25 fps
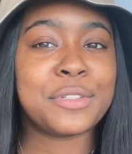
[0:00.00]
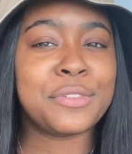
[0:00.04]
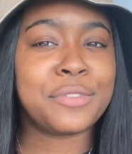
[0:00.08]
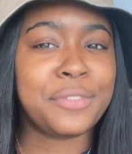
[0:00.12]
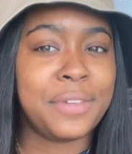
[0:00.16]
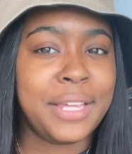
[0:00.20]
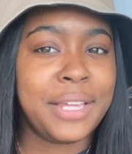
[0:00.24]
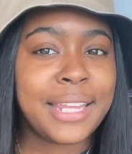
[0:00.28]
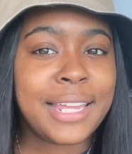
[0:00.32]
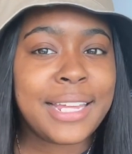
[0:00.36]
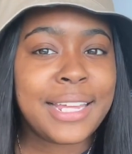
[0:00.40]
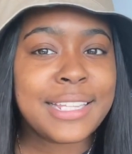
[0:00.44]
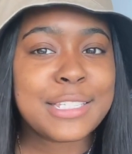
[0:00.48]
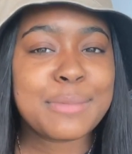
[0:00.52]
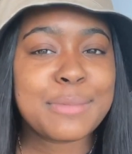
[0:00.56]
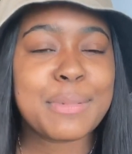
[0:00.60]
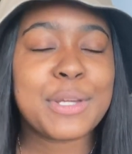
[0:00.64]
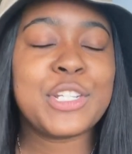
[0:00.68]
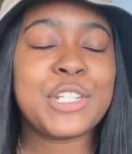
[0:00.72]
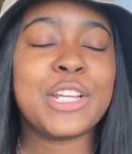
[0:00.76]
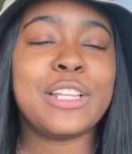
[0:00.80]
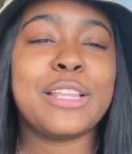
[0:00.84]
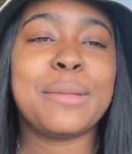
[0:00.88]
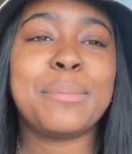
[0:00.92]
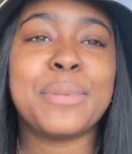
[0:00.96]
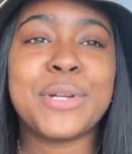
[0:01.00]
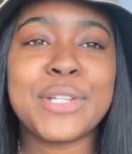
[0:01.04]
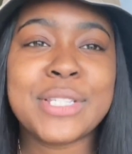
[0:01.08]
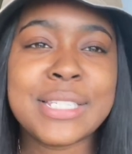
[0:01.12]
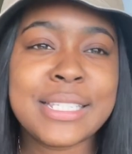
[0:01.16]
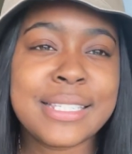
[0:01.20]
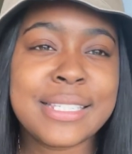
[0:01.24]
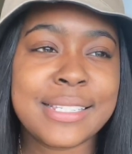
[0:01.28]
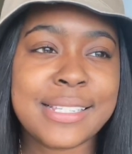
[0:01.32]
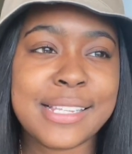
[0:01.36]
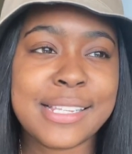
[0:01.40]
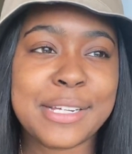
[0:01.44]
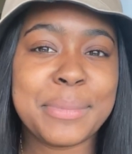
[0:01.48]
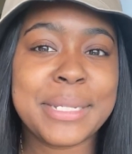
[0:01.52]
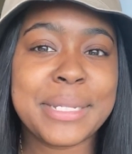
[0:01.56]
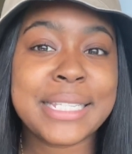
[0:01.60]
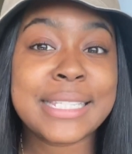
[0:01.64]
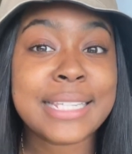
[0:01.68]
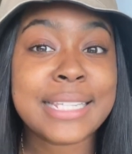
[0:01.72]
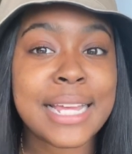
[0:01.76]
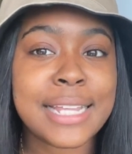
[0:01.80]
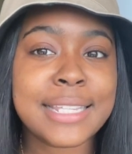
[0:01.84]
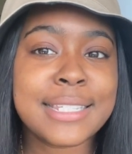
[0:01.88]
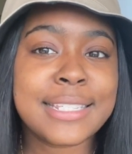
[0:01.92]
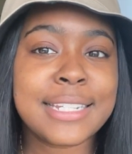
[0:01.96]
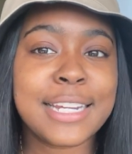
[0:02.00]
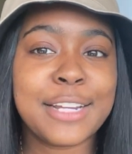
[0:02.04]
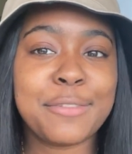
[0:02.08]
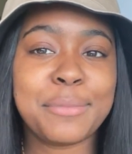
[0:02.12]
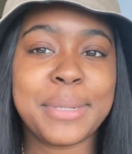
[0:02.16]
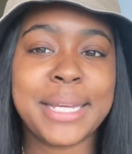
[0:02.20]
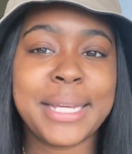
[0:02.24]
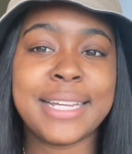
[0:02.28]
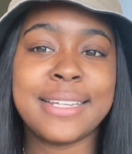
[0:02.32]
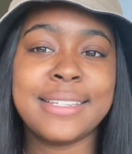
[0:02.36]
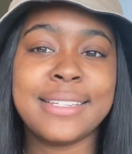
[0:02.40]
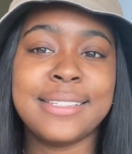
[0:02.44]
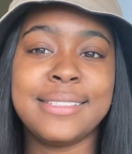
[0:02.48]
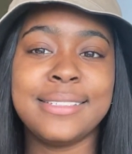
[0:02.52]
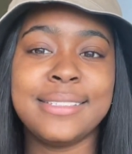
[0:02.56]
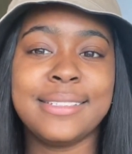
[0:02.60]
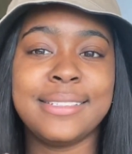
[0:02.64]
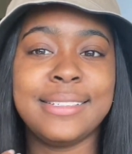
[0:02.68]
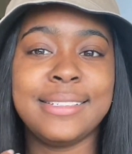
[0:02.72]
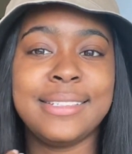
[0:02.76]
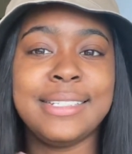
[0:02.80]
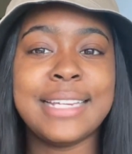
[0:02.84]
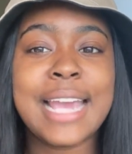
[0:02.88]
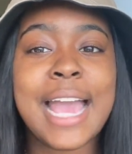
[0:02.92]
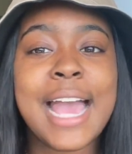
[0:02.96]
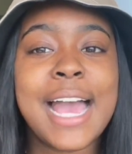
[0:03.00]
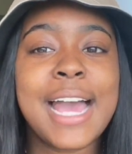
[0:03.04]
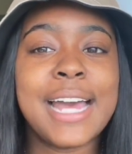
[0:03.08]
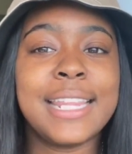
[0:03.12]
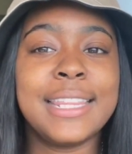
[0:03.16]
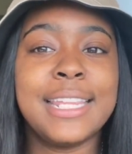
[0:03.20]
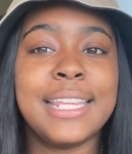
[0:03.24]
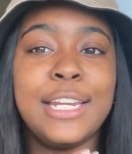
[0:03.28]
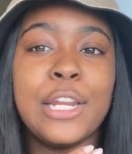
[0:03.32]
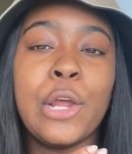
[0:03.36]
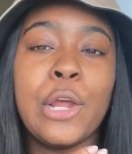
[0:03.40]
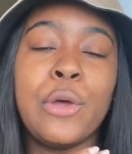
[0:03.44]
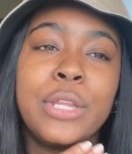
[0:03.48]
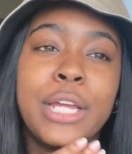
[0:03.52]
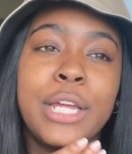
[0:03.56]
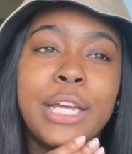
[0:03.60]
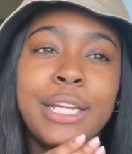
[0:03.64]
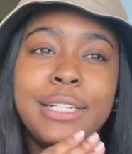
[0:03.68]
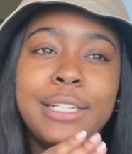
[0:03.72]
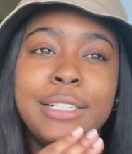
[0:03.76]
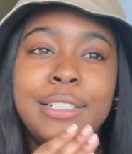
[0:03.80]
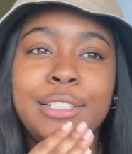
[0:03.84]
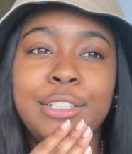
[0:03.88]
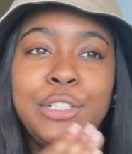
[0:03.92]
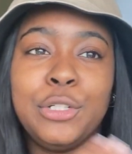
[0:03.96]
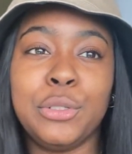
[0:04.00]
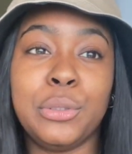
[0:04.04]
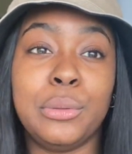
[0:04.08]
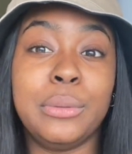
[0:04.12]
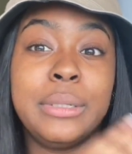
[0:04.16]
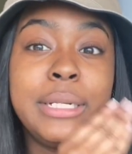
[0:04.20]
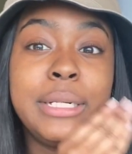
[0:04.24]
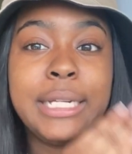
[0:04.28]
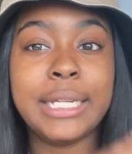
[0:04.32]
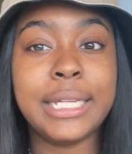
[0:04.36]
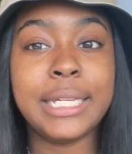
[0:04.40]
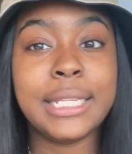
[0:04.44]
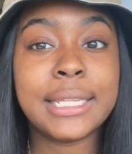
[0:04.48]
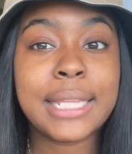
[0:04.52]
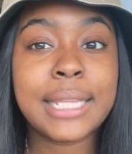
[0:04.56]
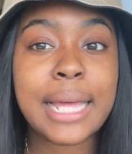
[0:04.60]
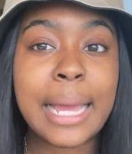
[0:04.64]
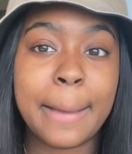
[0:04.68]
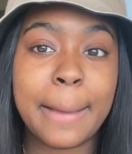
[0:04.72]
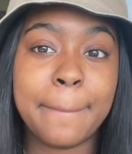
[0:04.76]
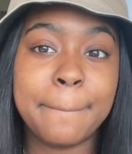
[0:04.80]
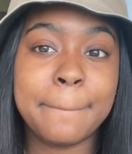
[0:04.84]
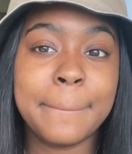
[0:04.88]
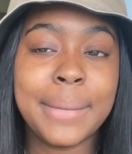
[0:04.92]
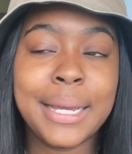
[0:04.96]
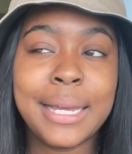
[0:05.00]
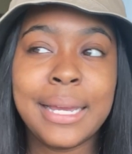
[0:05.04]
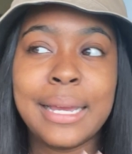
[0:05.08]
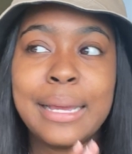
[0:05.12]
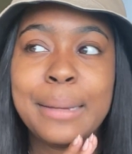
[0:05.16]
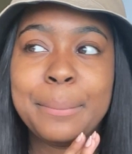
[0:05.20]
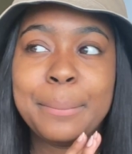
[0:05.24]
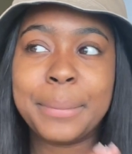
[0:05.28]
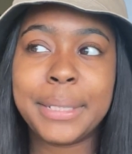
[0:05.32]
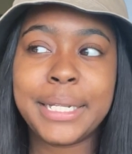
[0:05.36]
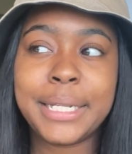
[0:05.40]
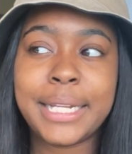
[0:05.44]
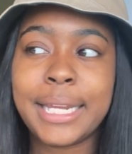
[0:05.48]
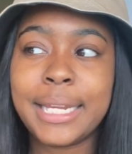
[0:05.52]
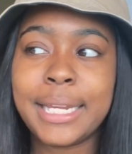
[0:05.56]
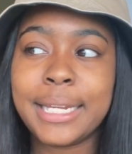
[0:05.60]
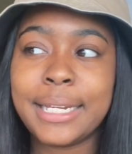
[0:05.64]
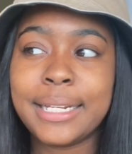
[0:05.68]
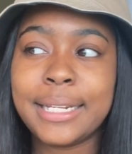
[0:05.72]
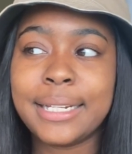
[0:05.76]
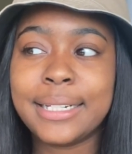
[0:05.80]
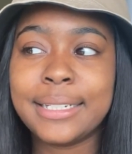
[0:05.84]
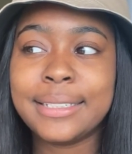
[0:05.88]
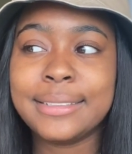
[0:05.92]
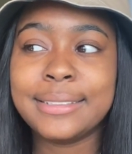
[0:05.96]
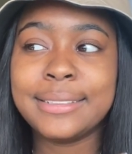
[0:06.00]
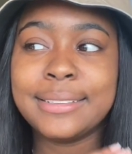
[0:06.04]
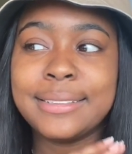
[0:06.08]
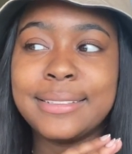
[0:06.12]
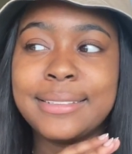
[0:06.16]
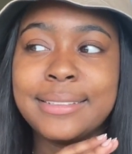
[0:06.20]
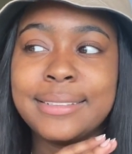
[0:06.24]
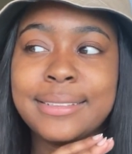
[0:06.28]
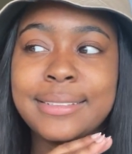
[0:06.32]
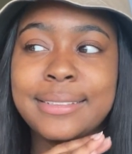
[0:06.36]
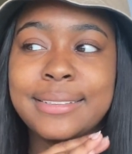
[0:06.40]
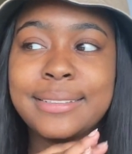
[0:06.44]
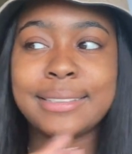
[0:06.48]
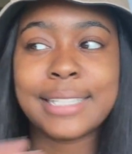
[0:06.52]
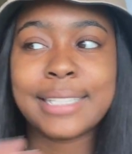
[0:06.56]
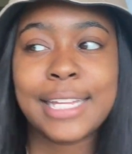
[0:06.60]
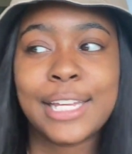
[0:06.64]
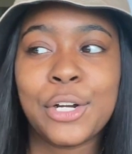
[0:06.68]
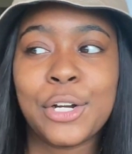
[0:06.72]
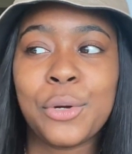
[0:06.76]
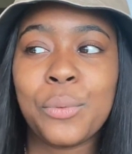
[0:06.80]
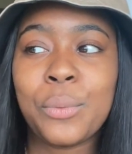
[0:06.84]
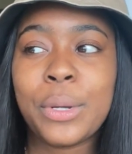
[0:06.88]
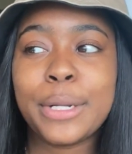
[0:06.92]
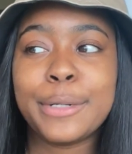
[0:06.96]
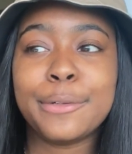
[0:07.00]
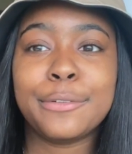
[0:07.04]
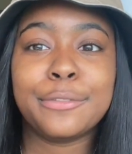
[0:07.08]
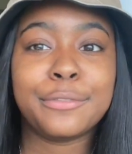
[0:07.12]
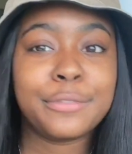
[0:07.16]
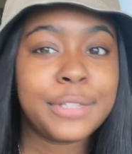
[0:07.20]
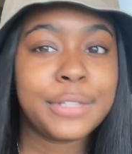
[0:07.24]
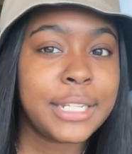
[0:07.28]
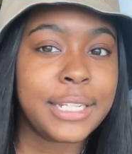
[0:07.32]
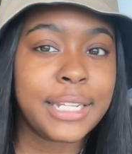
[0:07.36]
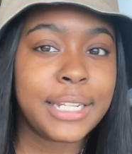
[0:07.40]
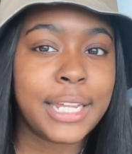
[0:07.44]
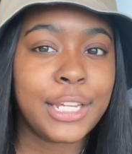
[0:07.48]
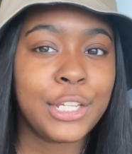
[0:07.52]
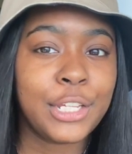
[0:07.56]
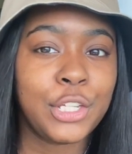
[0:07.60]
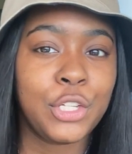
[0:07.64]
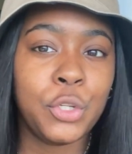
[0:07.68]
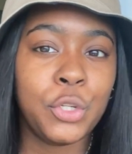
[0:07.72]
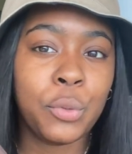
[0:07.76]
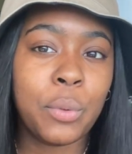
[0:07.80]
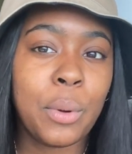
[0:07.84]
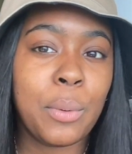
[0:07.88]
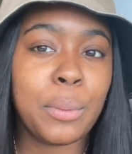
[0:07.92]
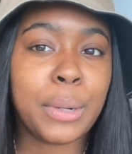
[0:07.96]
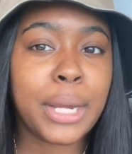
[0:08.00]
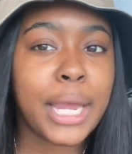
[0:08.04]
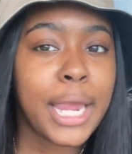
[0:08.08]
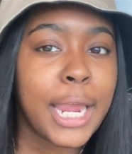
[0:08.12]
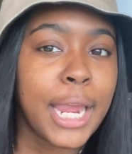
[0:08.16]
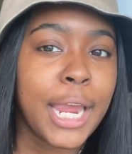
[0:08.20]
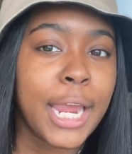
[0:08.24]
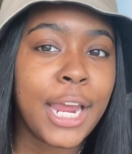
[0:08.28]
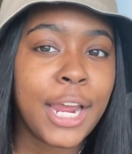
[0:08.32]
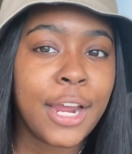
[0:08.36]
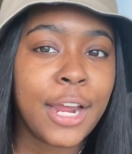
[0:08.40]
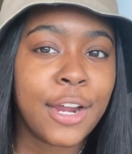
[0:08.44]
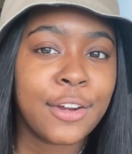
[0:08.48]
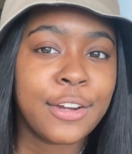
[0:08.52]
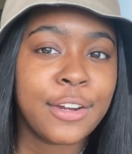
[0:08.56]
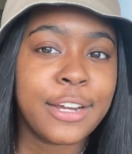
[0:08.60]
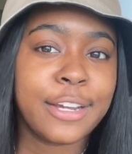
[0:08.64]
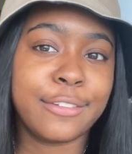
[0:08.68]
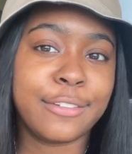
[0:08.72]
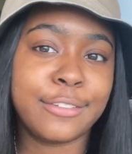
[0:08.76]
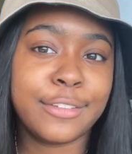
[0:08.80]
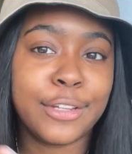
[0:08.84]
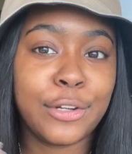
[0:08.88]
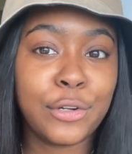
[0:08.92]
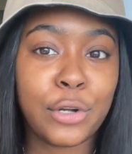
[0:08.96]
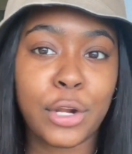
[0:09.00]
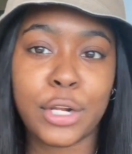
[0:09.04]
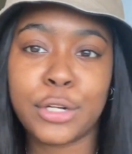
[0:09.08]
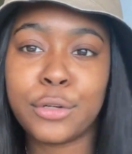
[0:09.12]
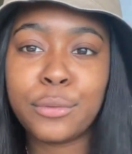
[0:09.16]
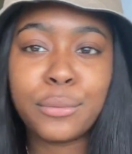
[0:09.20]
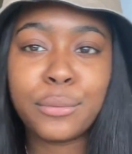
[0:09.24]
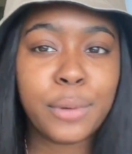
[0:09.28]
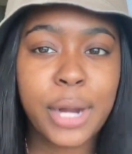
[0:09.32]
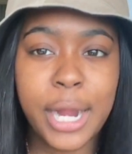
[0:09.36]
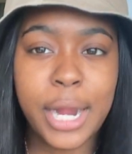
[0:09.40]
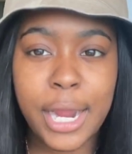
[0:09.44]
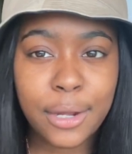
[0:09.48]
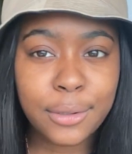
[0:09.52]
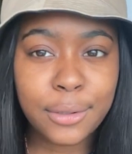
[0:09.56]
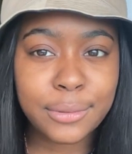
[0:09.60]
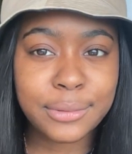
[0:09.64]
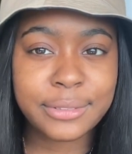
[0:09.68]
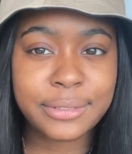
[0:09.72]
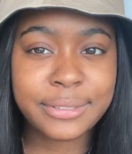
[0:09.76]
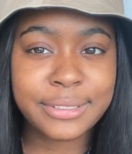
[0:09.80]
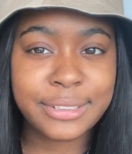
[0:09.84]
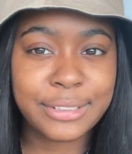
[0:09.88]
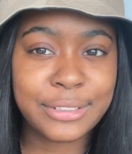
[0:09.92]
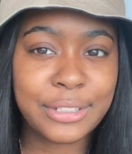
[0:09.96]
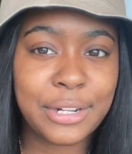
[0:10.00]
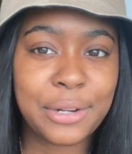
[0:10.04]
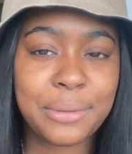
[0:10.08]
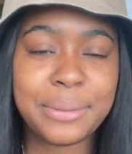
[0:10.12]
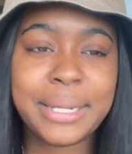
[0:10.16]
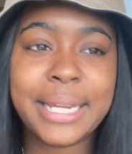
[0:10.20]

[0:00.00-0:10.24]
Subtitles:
feelings, especially if that person's a little bit sensitive, because yeah, they know that you don't need them, but like they don't want to feel like you won't care if they're not around, you know?